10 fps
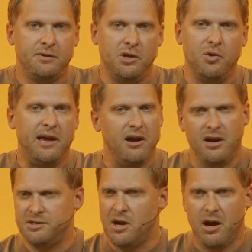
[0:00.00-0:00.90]
You hear
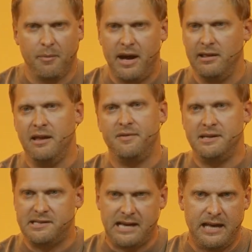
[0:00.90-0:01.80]
us talk about
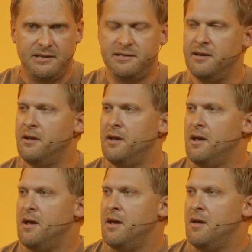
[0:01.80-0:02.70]
living sent,
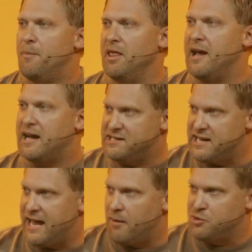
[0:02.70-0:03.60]
but like I said, I'm